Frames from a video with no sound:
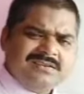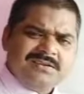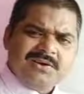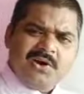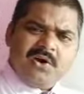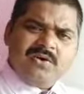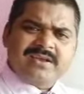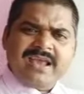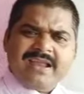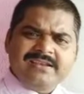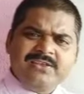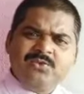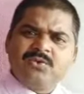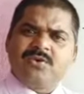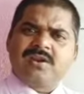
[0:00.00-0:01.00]
How
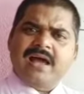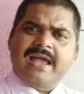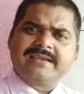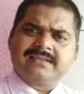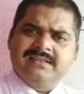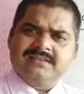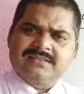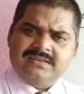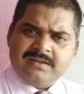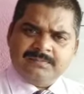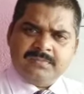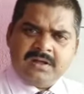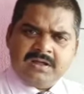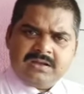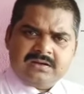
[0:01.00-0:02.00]
can you write this
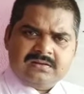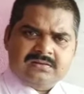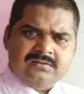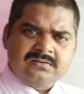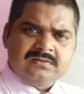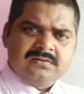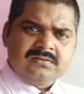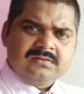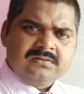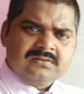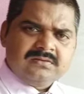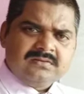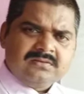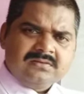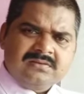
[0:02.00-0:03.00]
number?
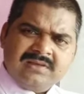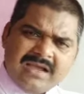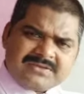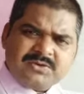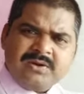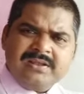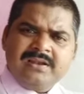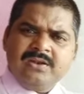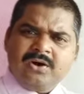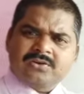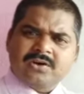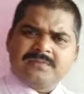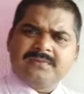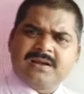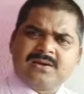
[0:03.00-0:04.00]
Actually, a lot
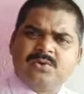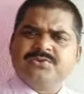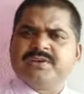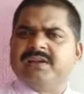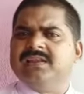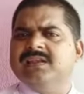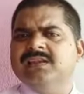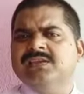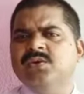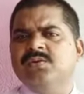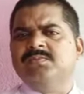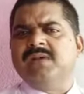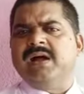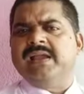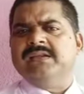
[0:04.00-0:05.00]
of the question in
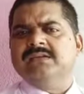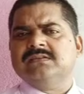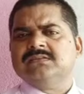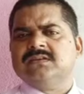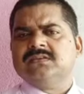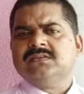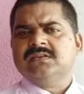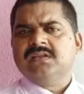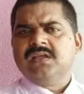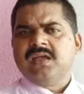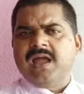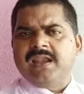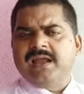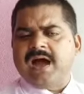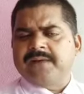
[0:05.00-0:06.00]
your mind.
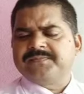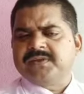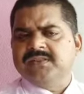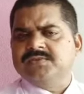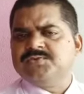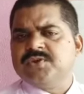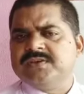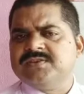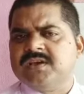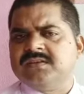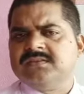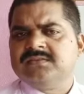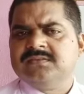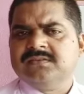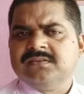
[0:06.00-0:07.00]
And after this
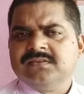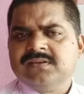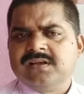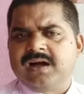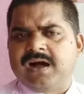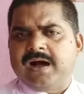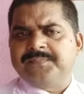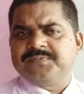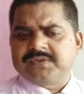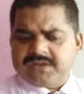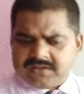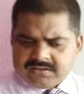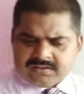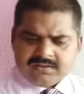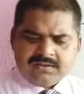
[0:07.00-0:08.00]
session,
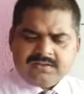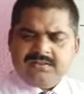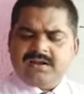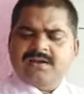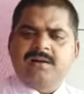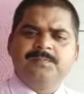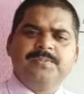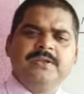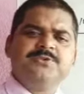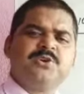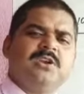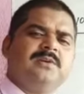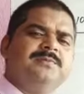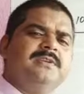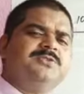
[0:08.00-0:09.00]
after the
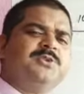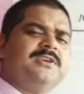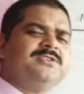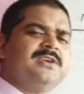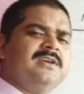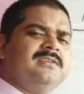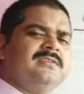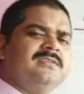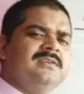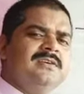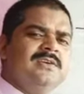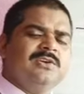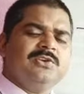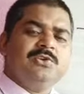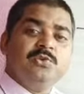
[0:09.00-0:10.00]
completion of this session,
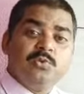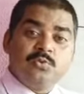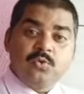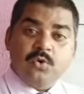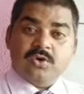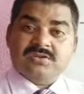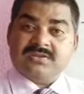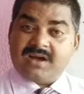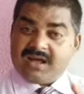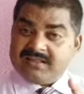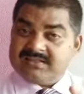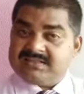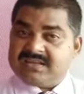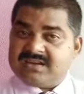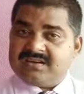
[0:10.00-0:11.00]
you got
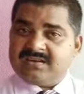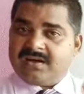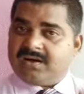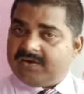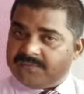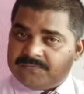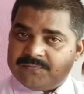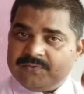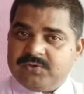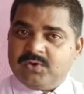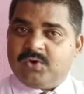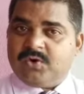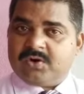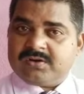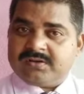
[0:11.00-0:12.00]
answer of
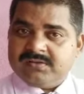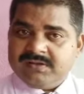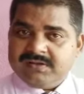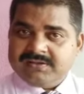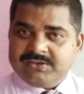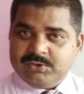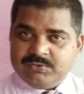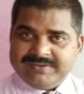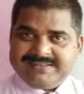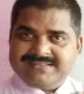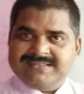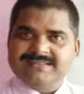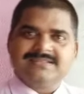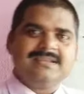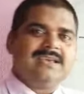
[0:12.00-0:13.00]
your
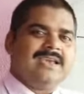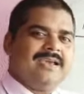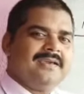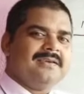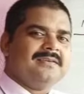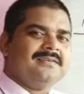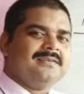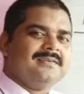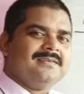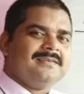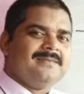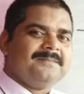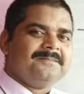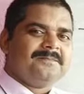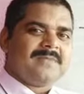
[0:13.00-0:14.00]
curiosity.
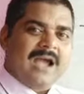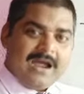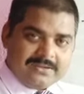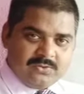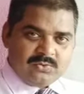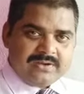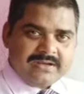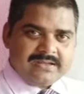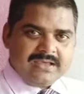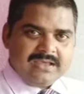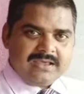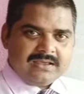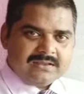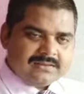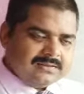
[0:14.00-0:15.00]
Are you
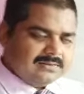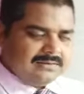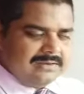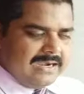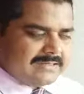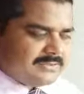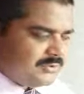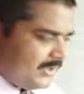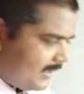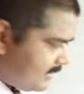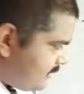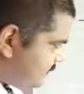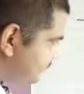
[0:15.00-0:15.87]
ready? Let's check.